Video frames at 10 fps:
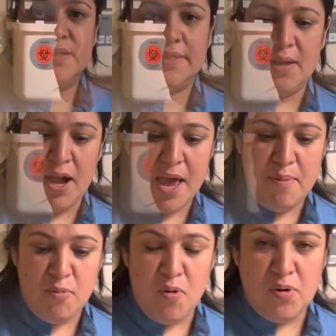So I
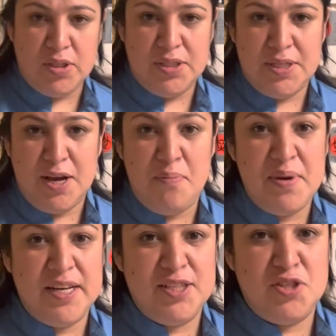am going to come
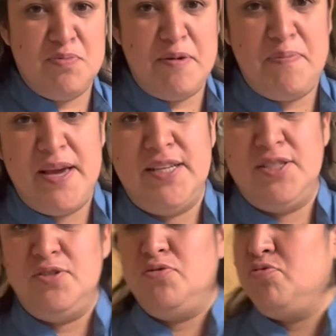into my patient's